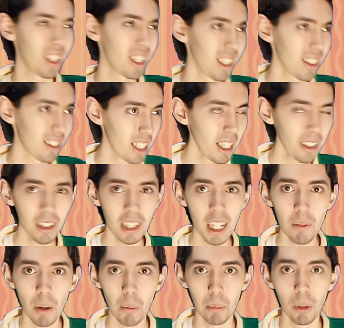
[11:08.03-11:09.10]
Is that the name
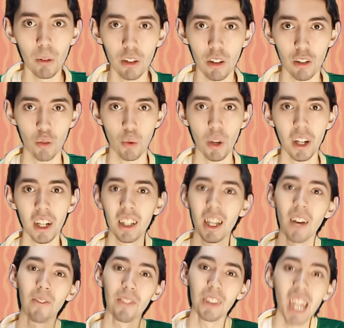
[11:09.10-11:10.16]
of Blue's
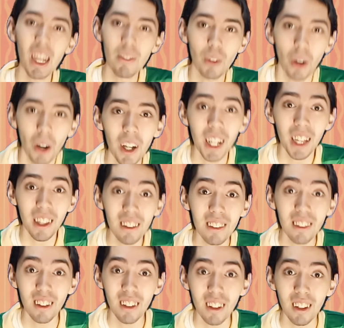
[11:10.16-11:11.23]
attractive neighborhood
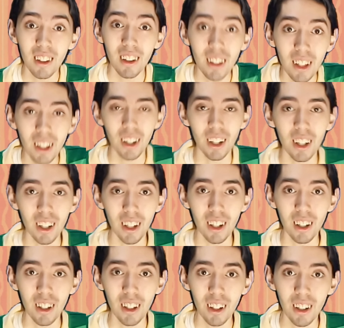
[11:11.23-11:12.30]
is? No,
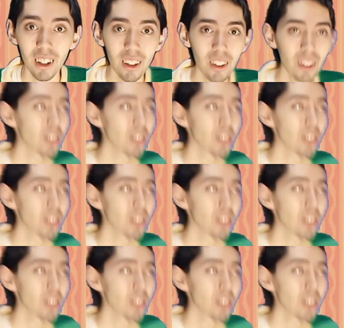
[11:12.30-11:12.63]
no.